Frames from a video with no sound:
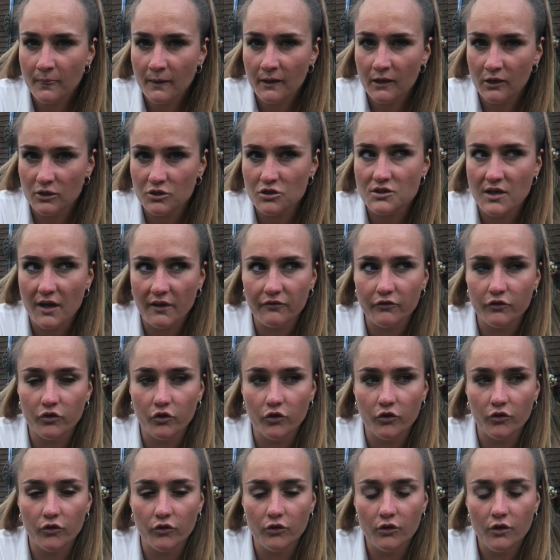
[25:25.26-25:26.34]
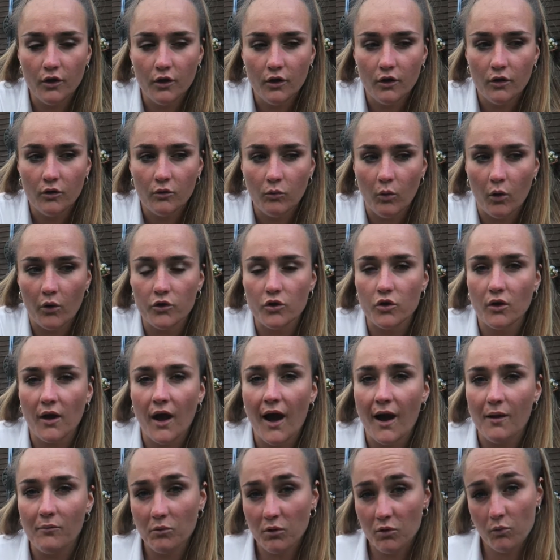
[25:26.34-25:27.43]
You just have to do what you
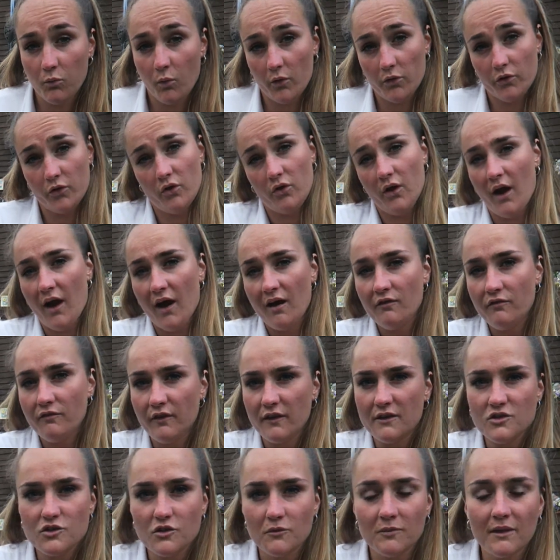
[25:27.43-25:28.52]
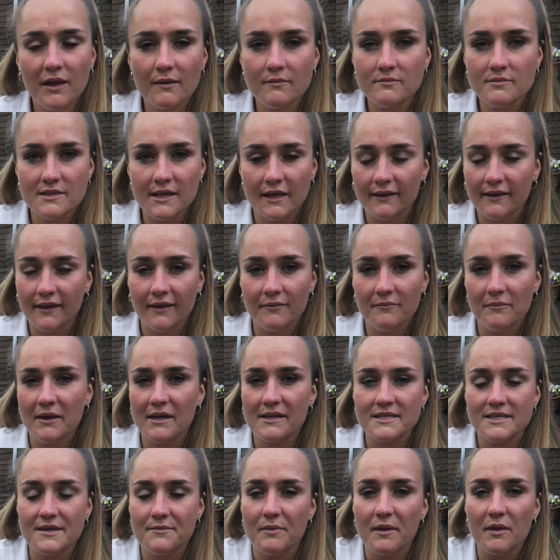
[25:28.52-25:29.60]
can with what you have, and sometimes that
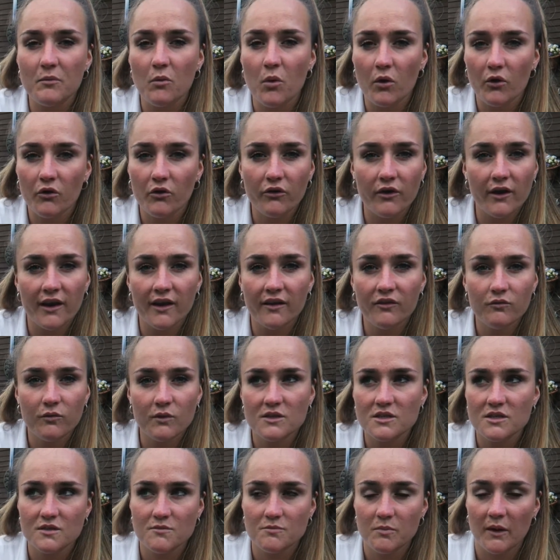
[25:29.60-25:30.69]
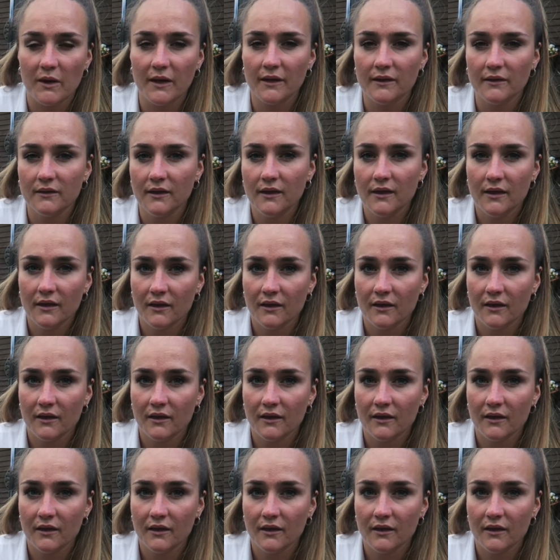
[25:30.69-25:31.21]
makes you be more creative, which is brilliant.